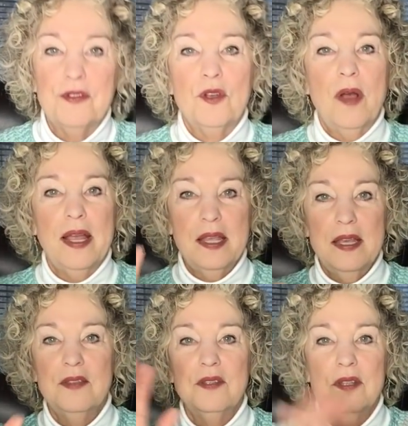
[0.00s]
So I
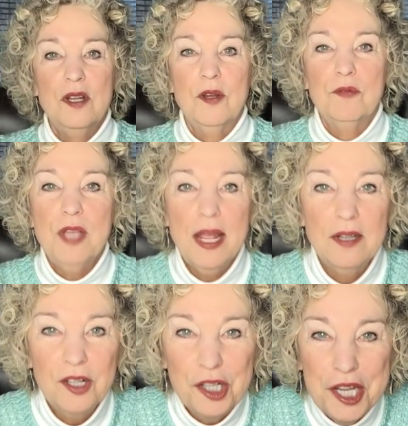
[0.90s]
guess, you know,
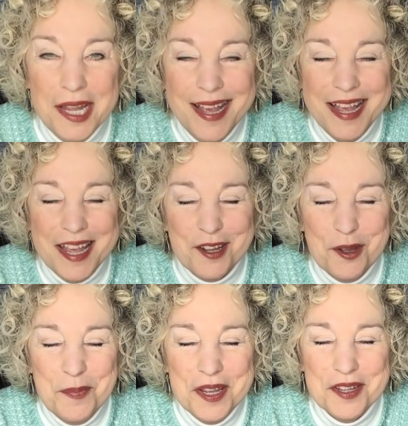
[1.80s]
technically it
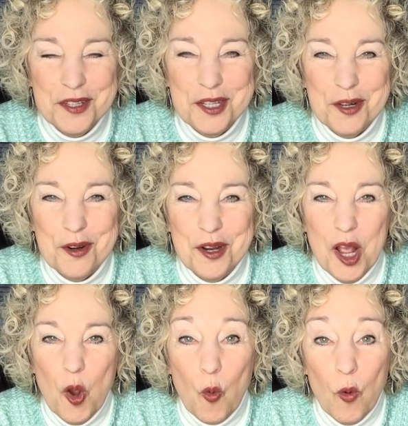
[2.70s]
could be considered
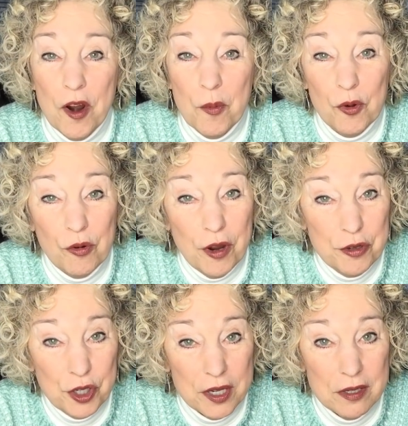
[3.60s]
wearable
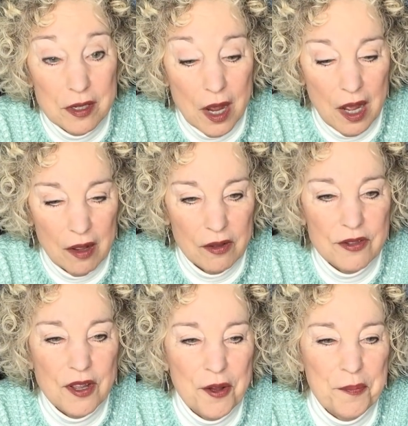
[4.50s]
crochet style.
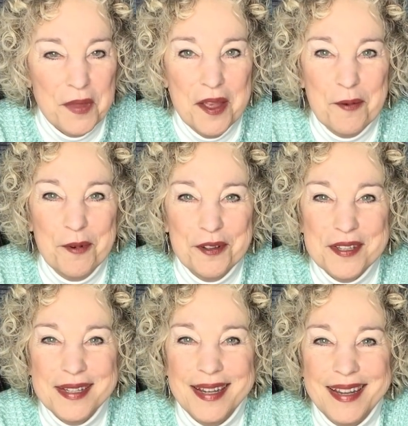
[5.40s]
So we'll
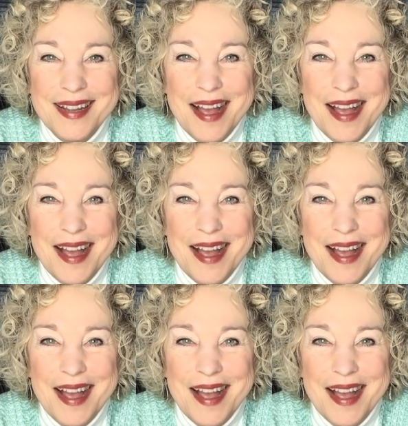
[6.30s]
see.